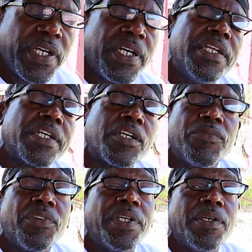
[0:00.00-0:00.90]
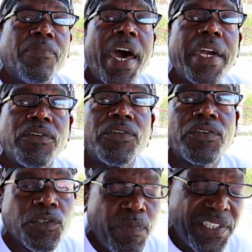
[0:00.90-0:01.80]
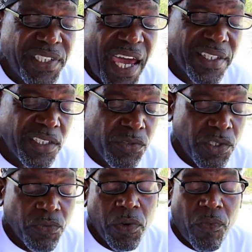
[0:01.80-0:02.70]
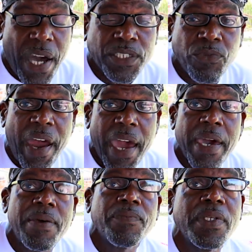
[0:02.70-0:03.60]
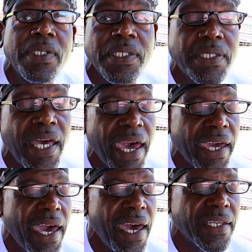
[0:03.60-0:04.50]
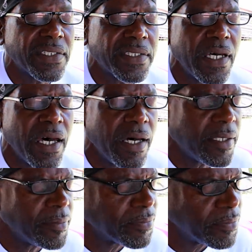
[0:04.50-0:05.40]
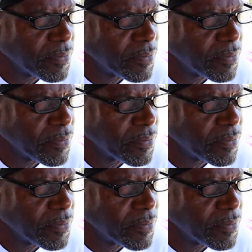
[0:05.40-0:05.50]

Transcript: in, in the community, the black youth, especially after the the, the Watts riot. They had had um,